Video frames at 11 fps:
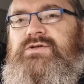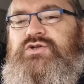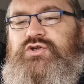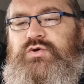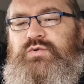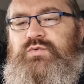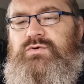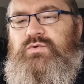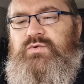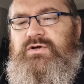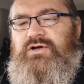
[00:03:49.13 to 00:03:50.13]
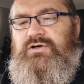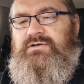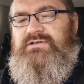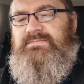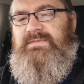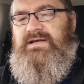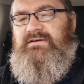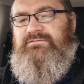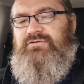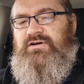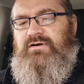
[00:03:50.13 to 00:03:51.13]
Soon all the gods met
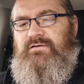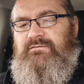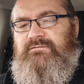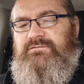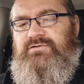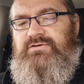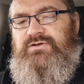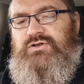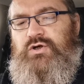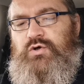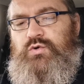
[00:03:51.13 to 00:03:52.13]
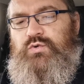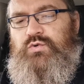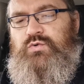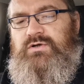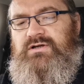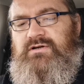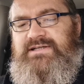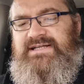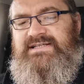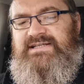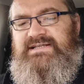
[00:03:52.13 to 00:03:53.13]
for a conference. All the
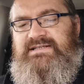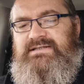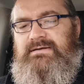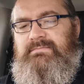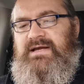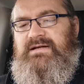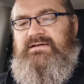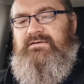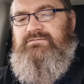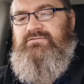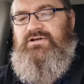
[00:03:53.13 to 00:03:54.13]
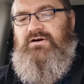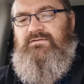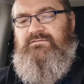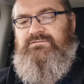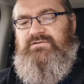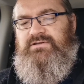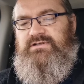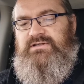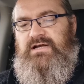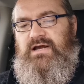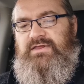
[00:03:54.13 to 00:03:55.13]
goddesses met for a
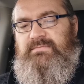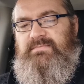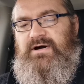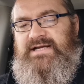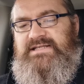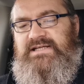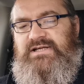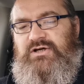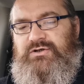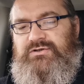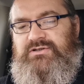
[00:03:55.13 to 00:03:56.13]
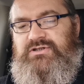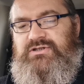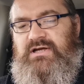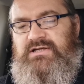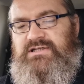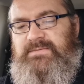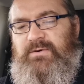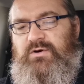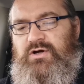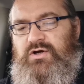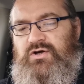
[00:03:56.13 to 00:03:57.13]
conference, and the mighty gods
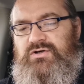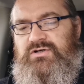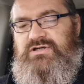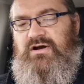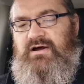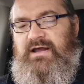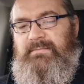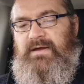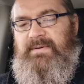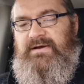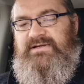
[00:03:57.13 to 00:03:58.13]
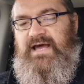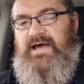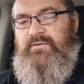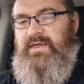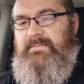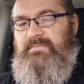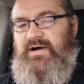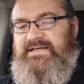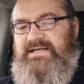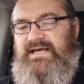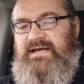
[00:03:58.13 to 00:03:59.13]
spoke a long time about how they
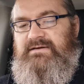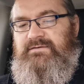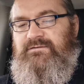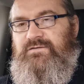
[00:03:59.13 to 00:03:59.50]
might get